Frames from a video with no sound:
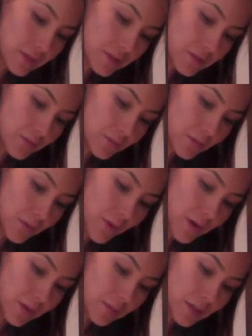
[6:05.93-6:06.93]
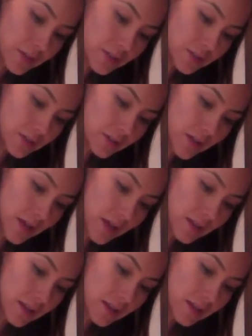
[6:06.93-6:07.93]
we want to make sure that
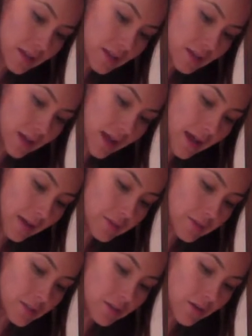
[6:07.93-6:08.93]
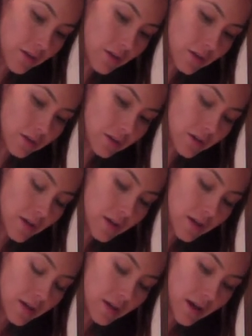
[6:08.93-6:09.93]
the cabbage is all
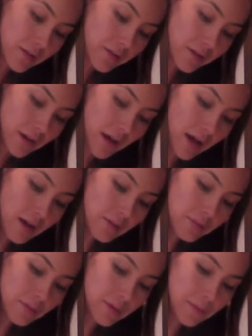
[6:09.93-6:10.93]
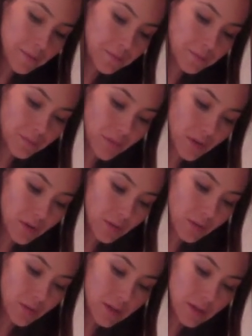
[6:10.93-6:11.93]
covered up
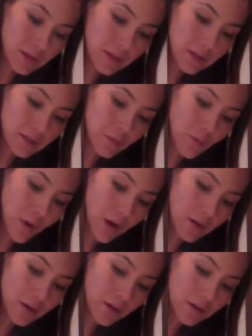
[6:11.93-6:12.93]
with this water.